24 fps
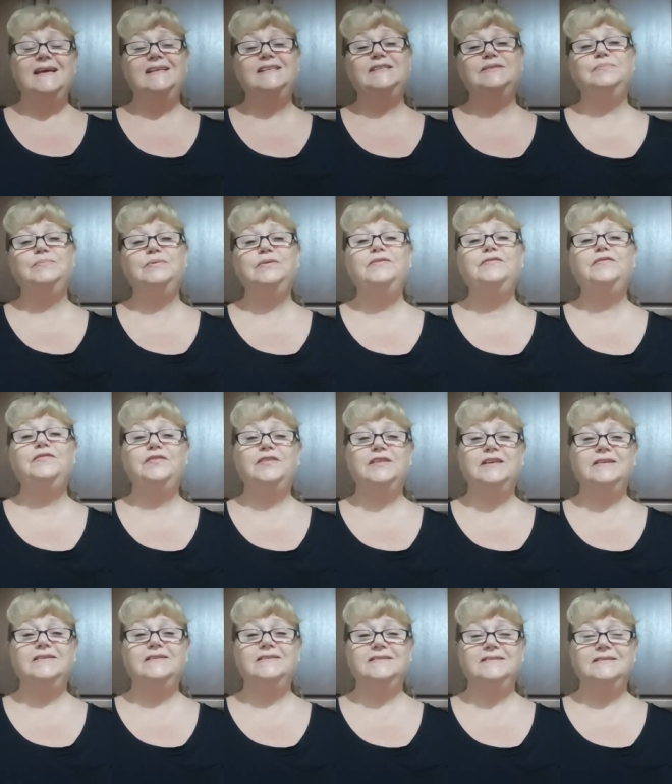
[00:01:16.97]
It's moved
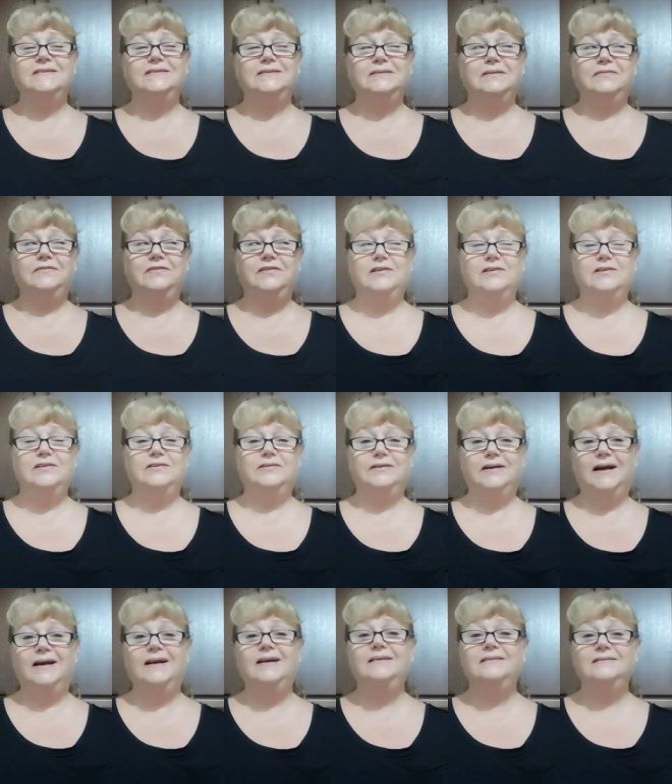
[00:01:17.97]

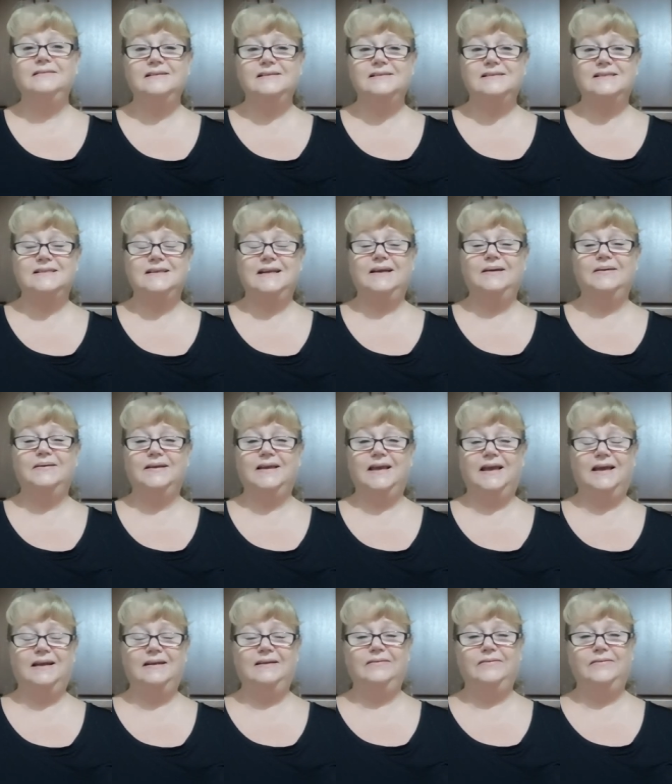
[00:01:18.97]
further out. It's now a
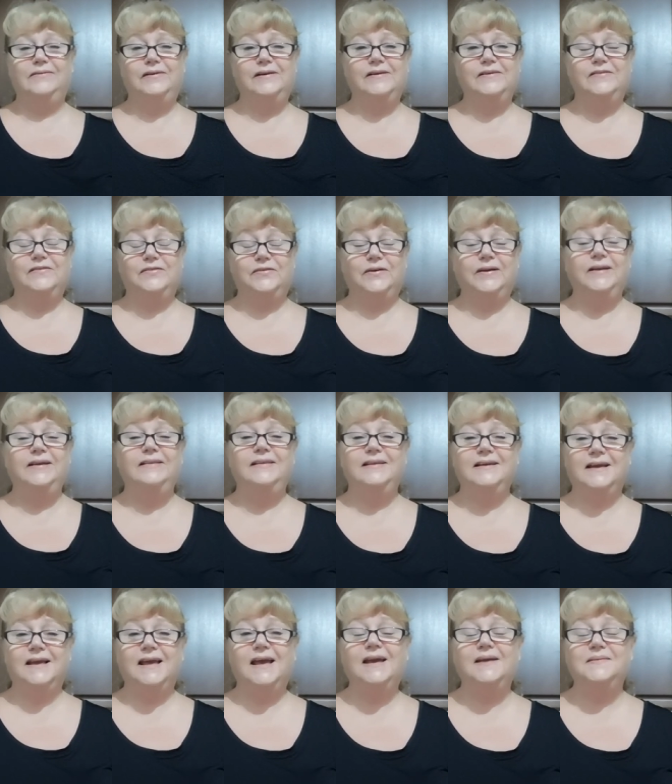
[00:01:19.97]
category three.
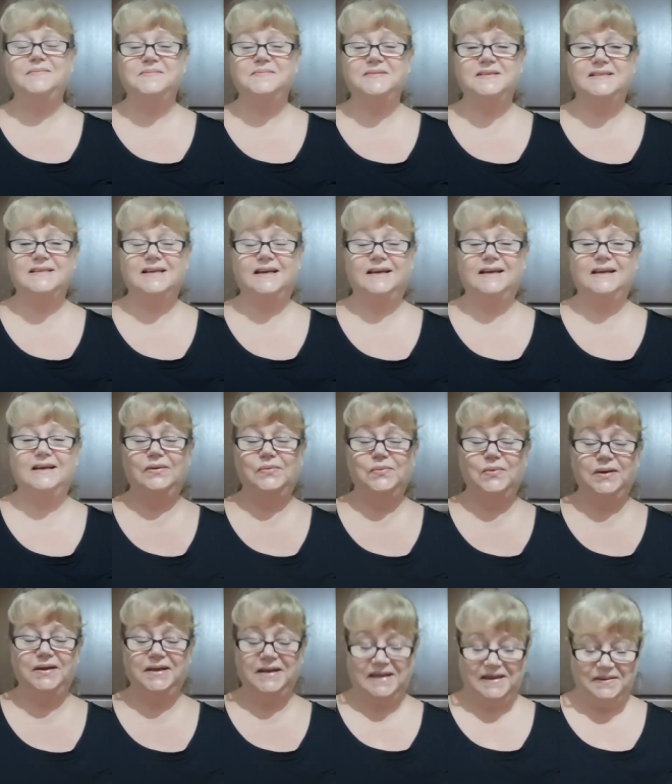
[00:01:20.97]
They keep saying it
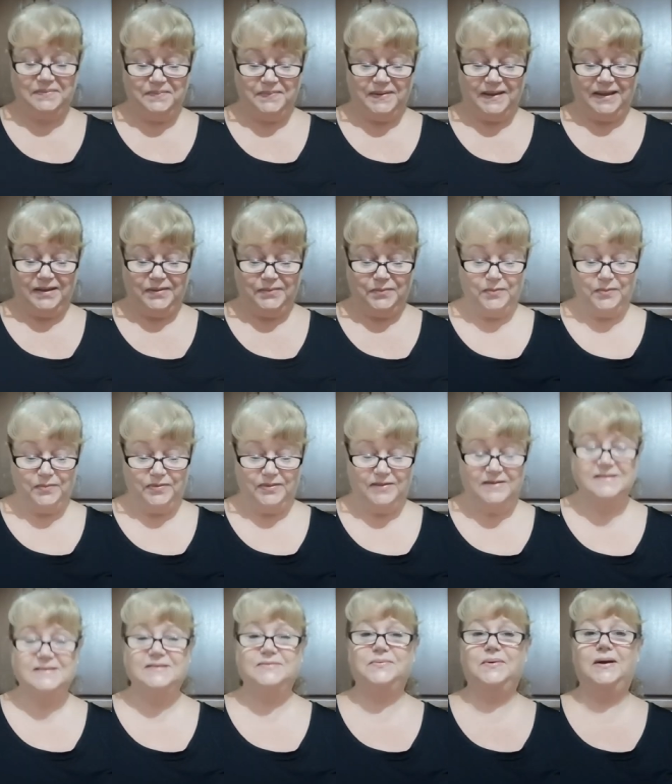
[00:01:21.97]
won't come back
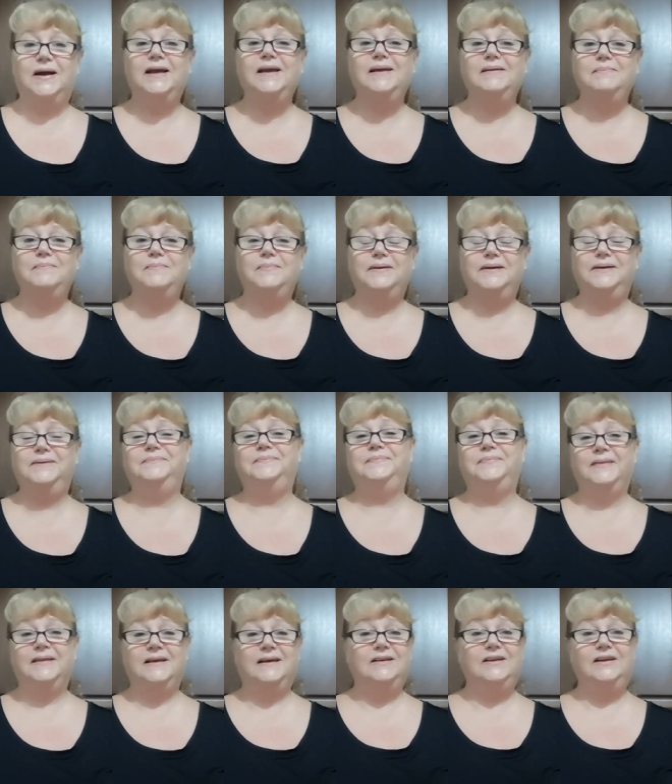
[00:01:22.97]
this way, but
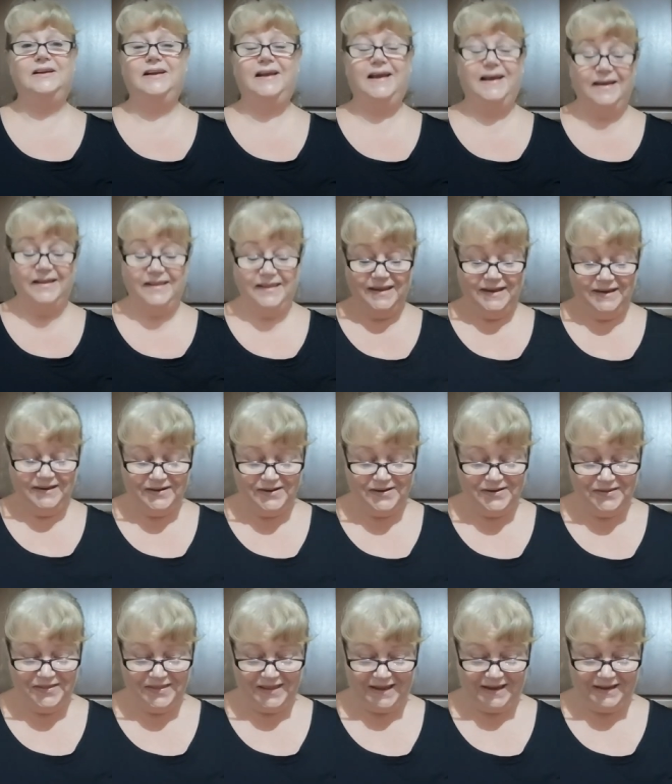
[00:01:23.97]
I don't know how they
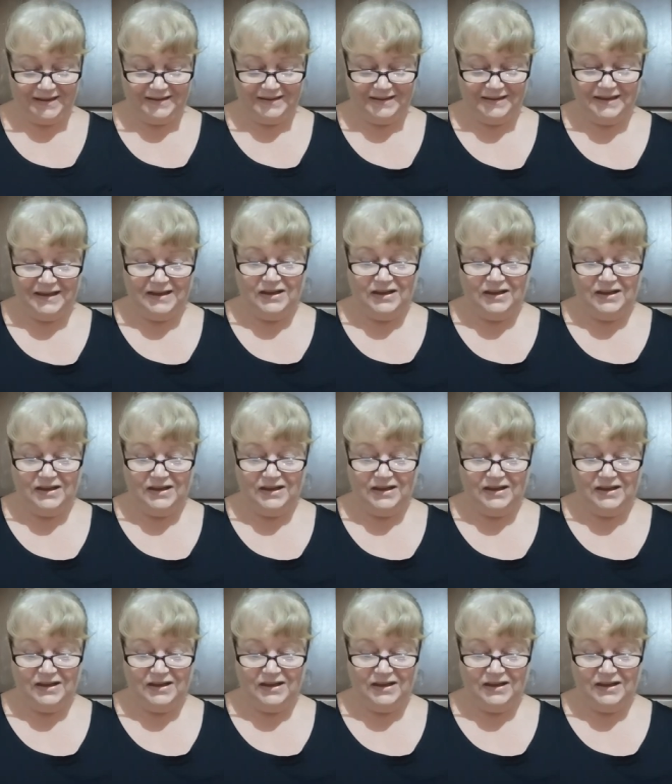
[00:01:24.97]
know that